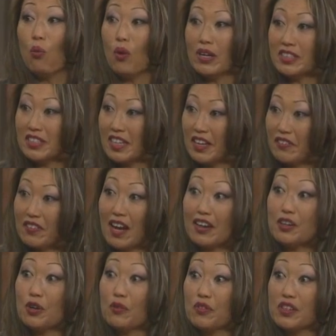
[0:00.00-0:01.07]
Once they've
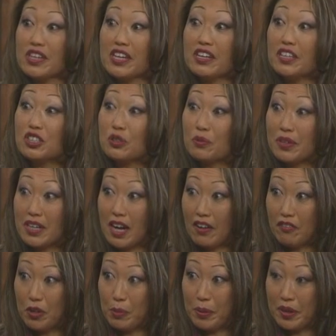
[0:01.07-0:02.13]
gotten over the initial
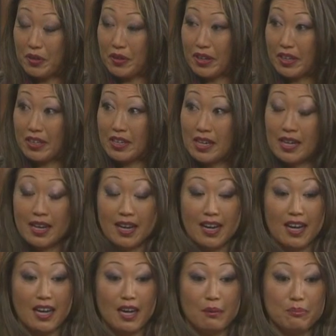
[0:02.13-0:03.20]
recovery period,
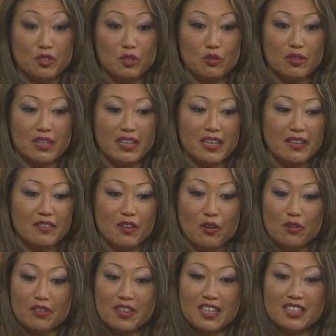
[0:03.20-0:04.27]
certainly
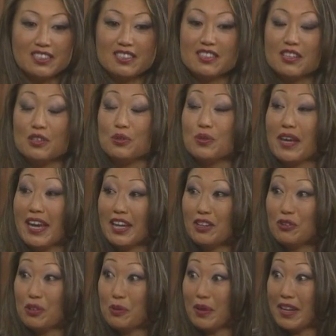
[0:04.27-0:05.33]
there are things that you
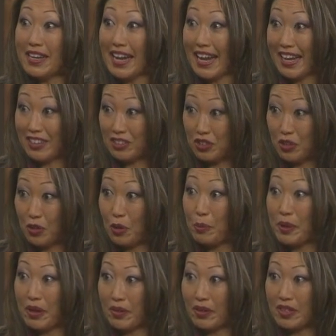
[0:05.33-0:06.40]
can do to enhance their
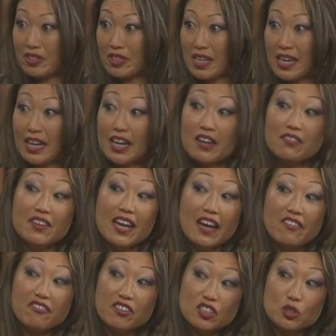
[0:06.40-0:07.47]
appearance. If
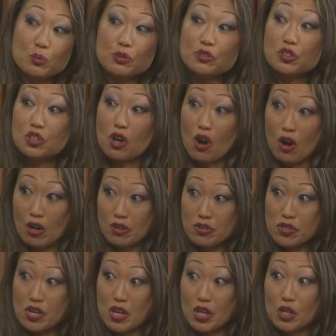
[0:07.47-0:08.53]
they have visible
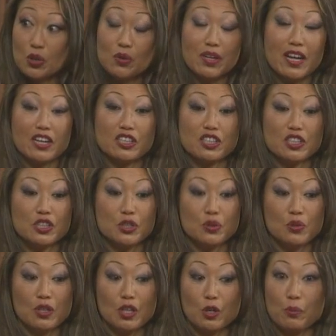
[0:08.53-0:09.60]
scars, you can actually
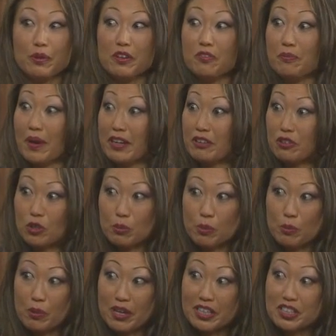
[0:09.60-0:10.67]
do a little bit of
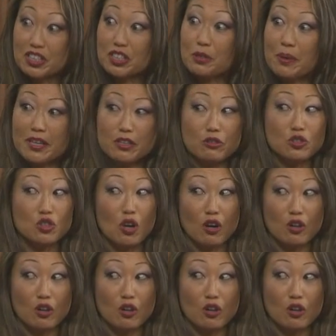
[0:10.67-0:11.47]
microdermabrasion to make those